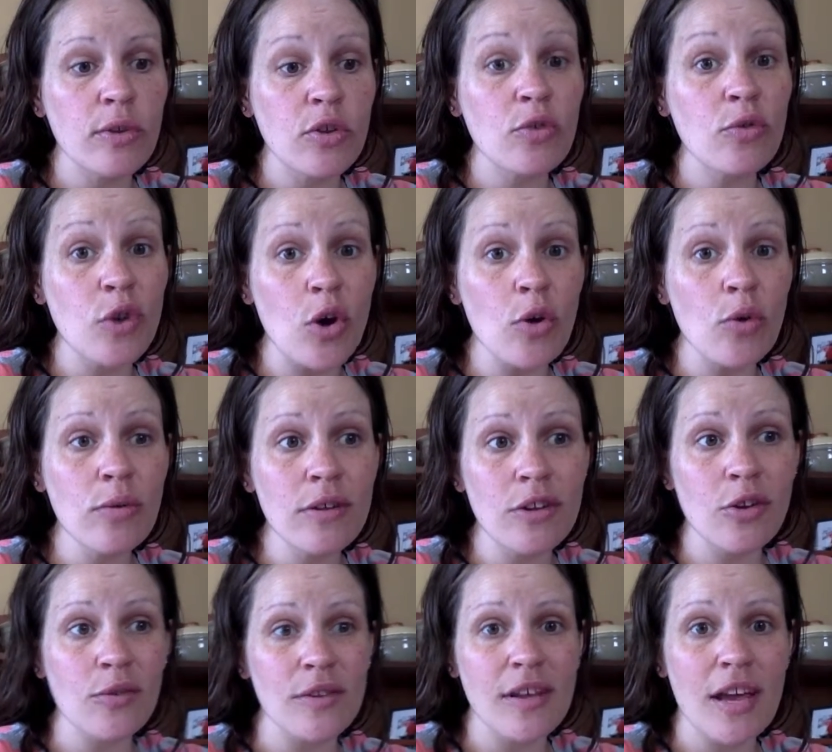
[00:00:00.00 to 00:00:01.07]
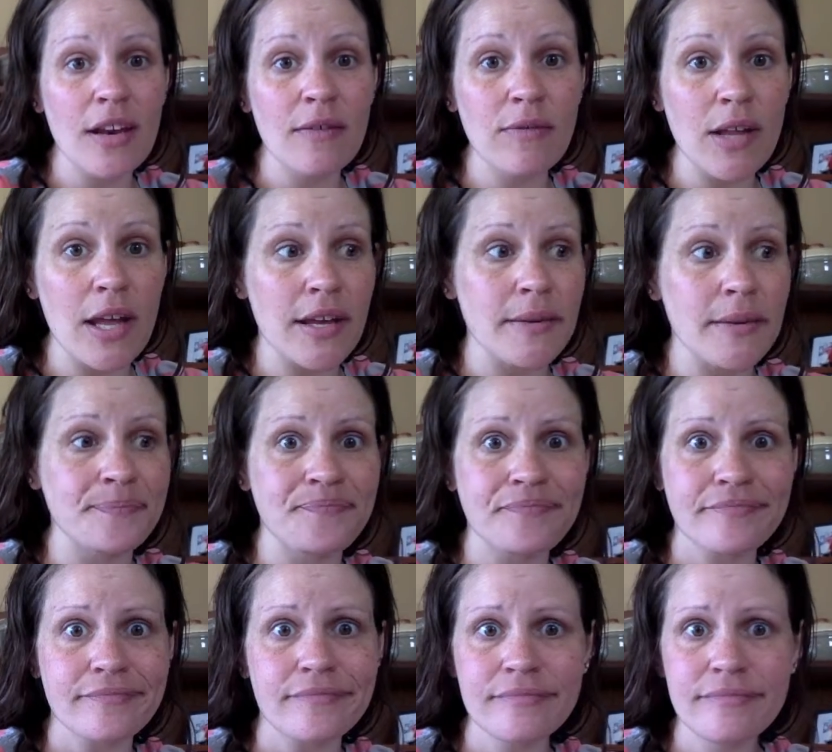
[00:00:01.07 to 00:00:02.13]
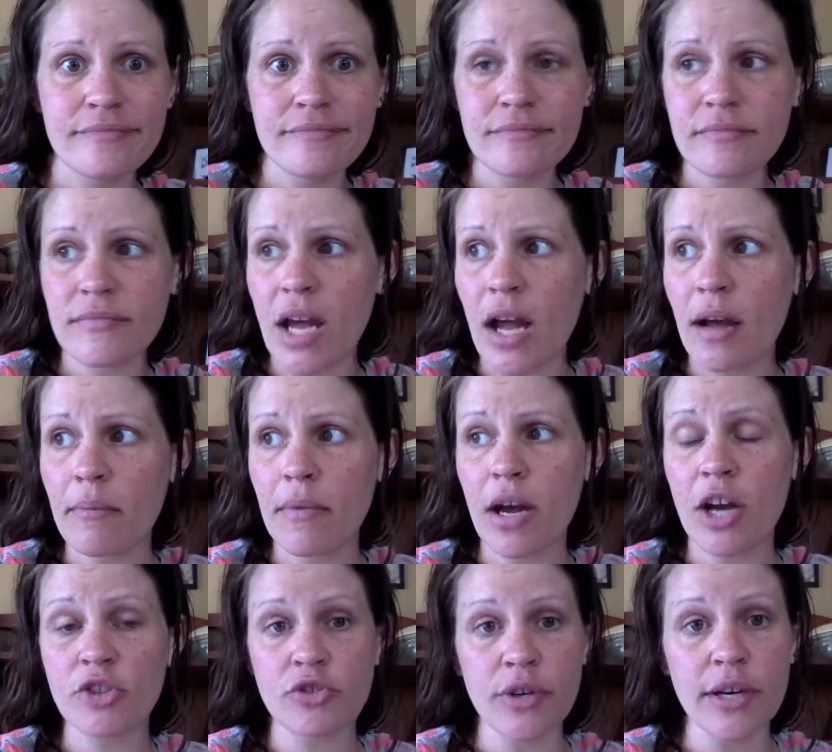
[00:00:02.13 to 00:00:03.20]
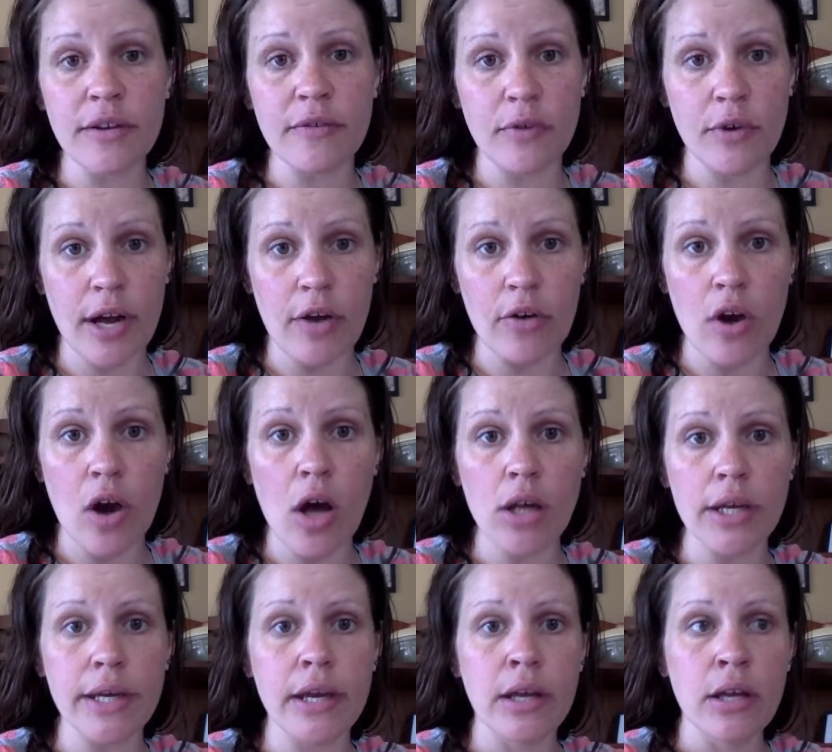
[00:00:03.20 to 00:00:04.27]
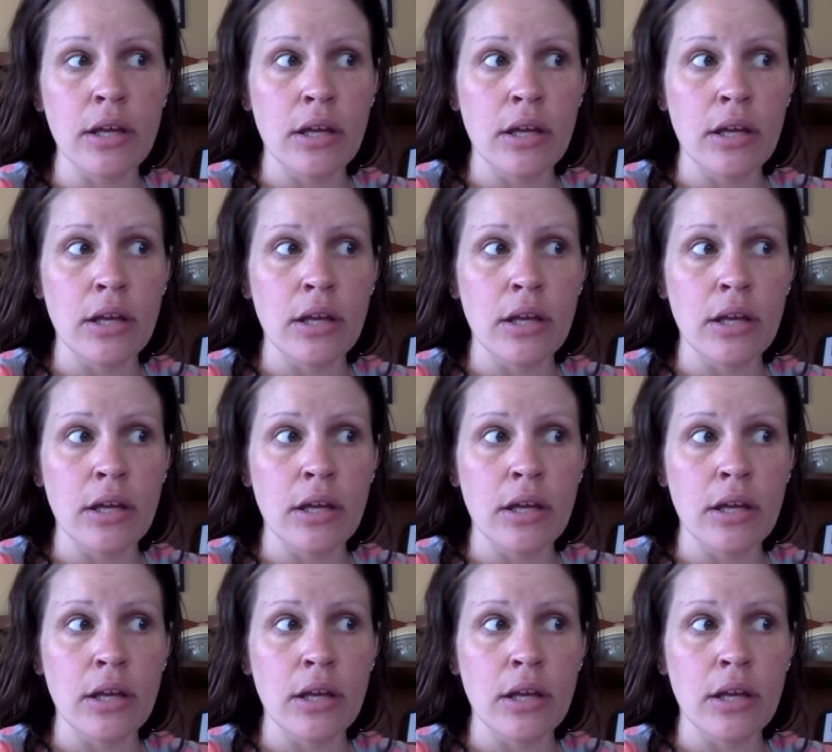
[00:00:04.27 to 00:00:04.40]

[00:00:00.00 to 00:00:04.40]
it's kind of like a drink for an alcoholic.